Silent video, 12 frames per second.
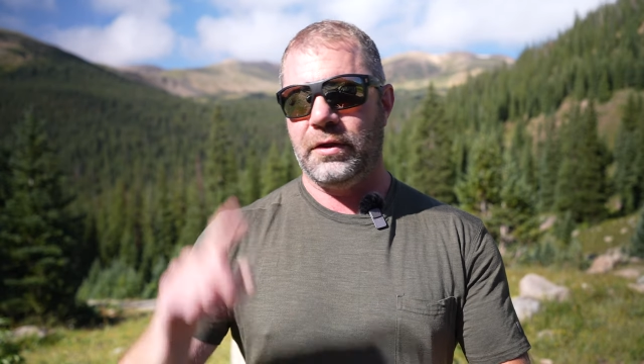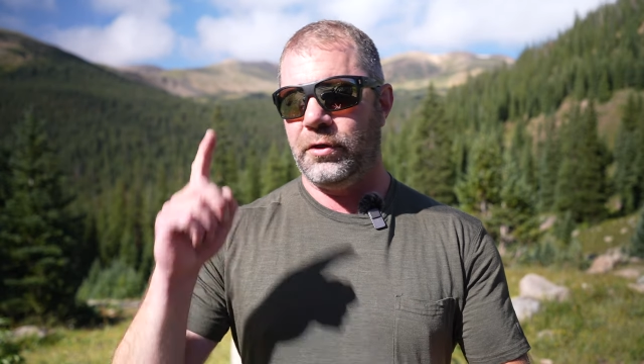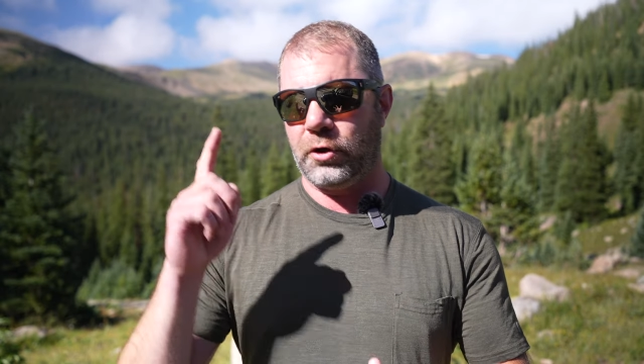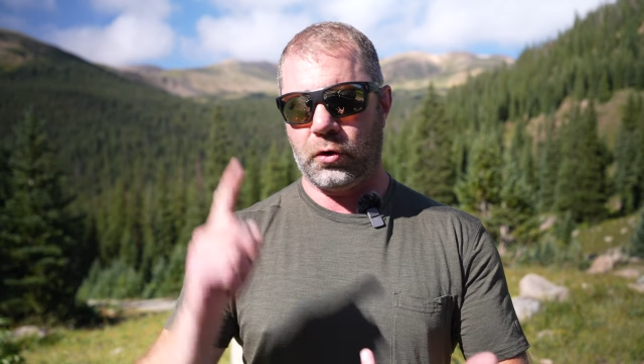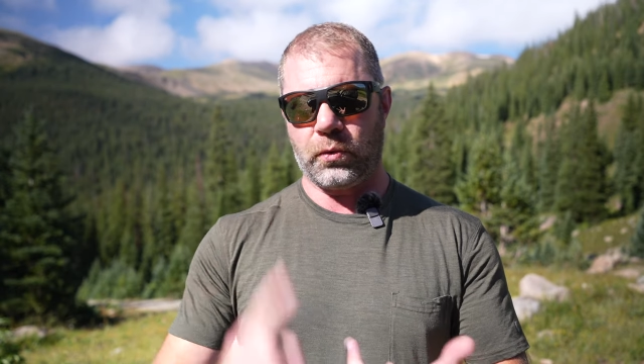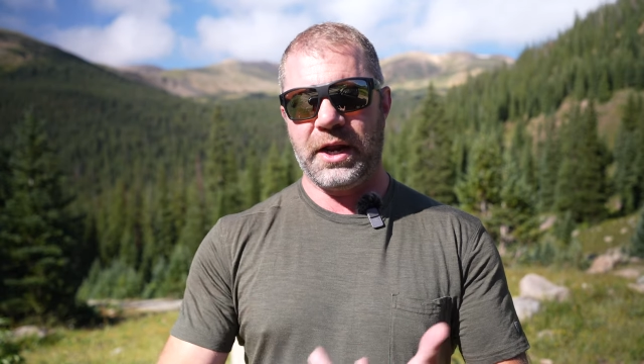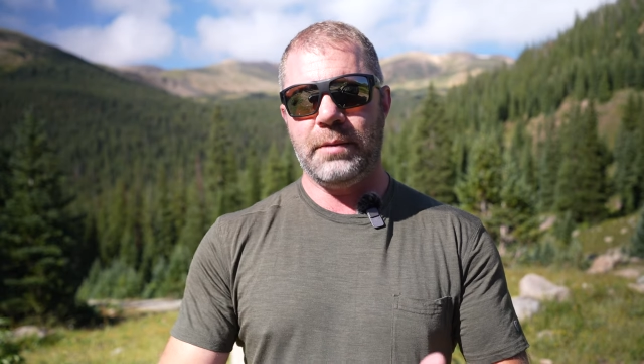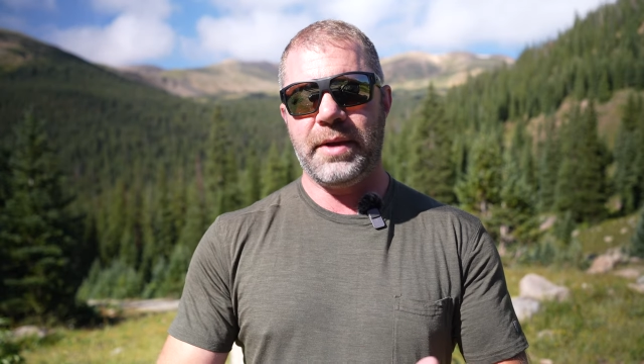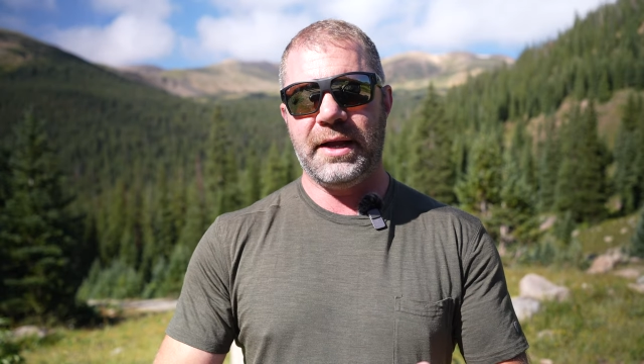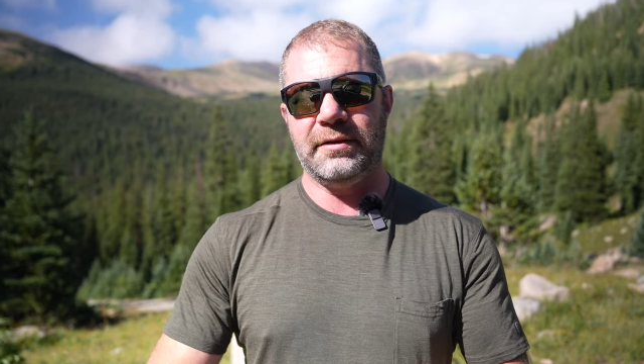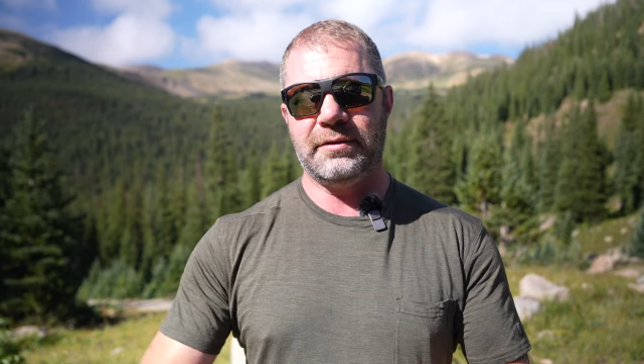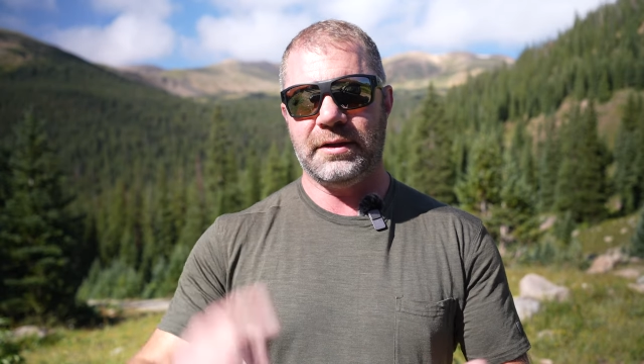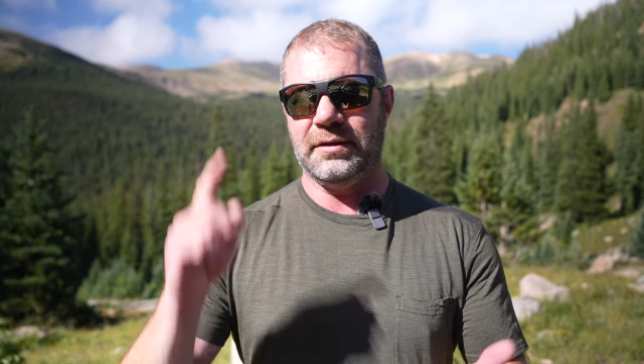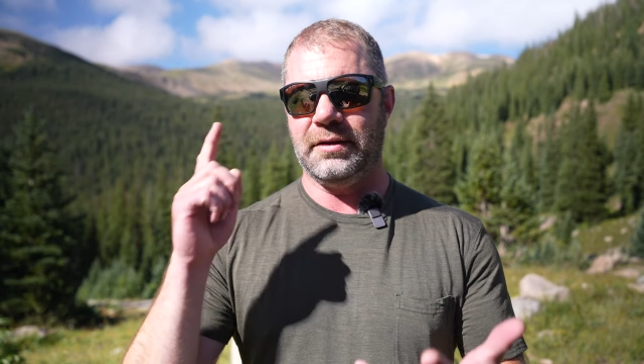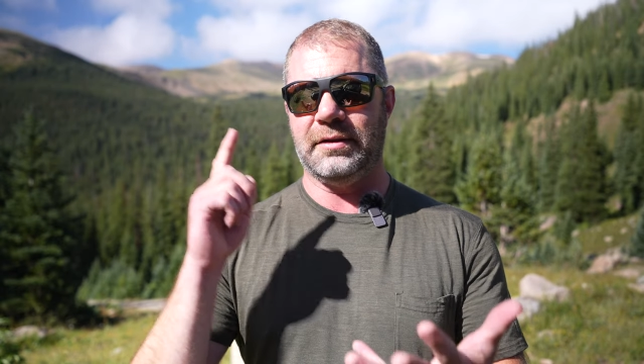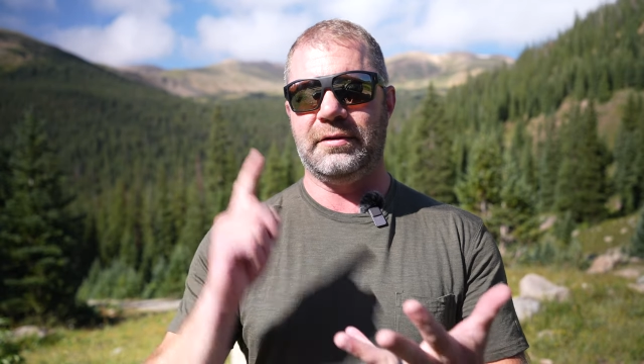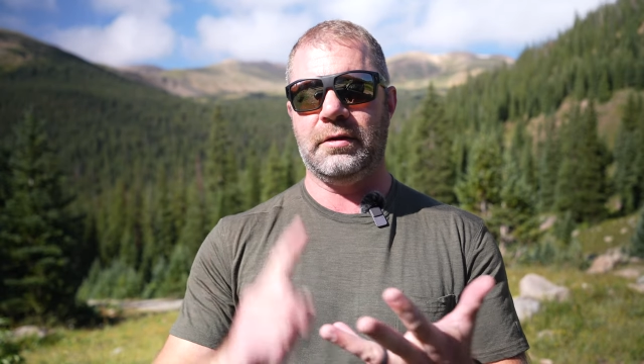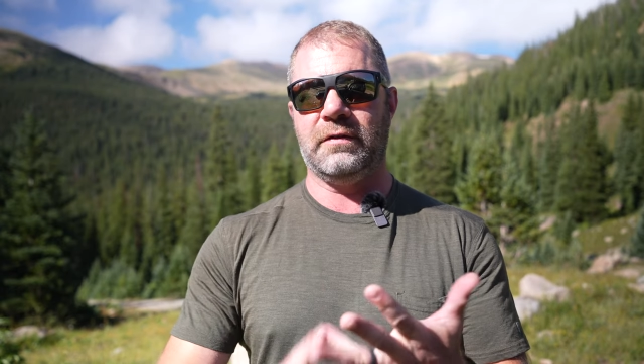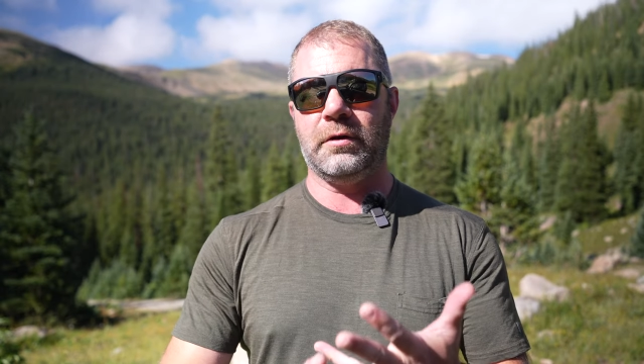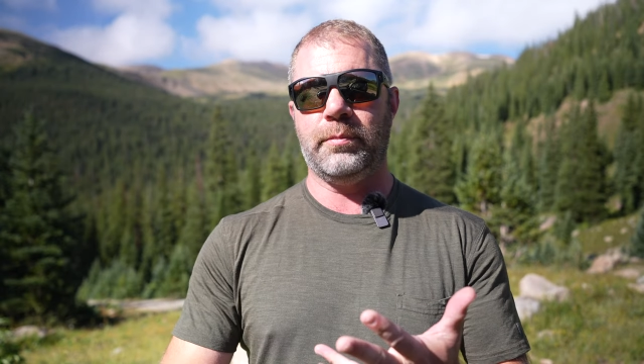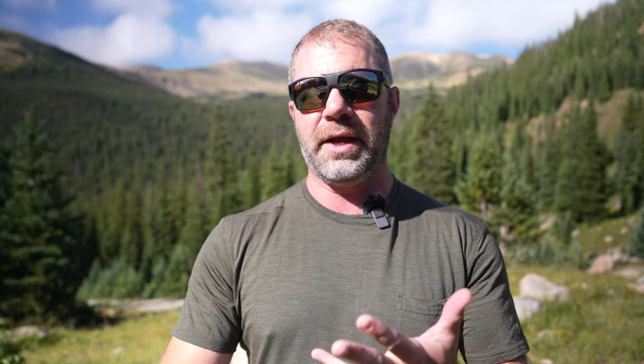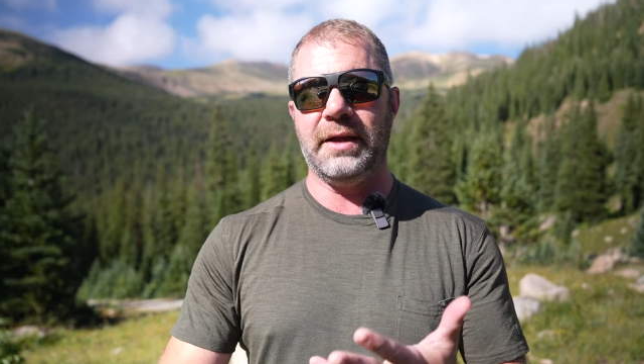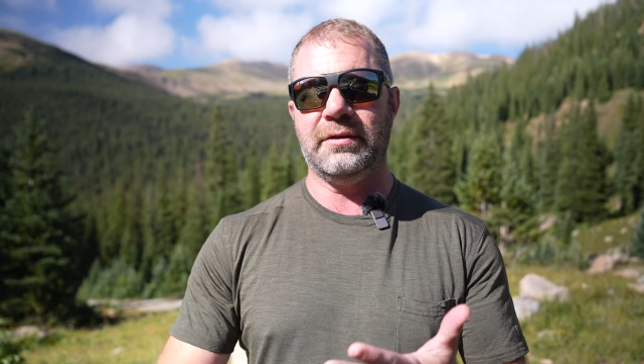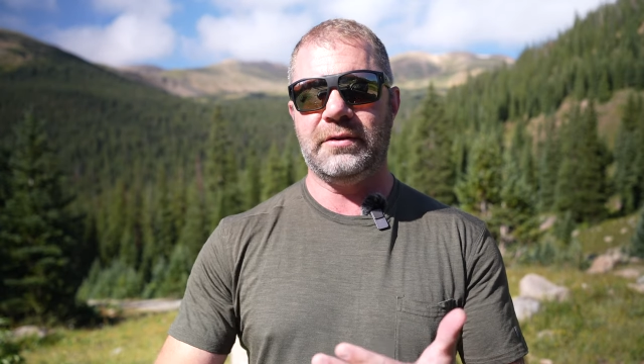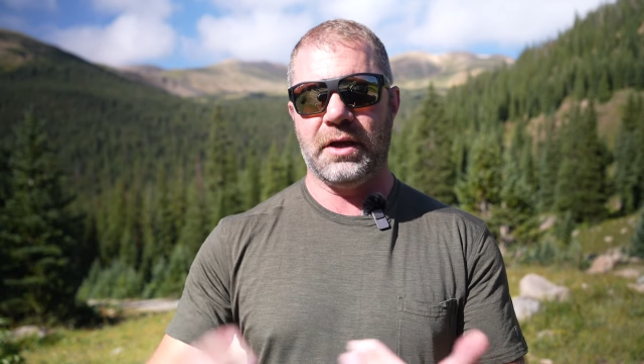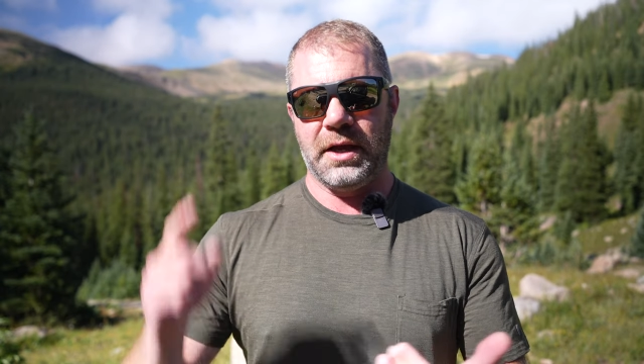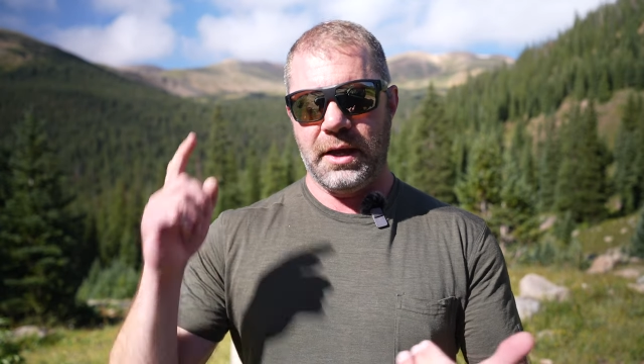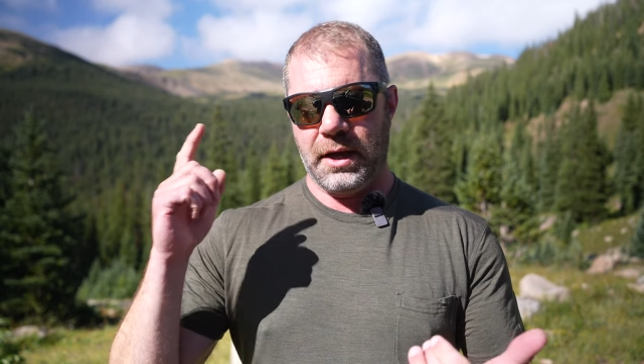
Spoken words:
the gray-based, the silver-based,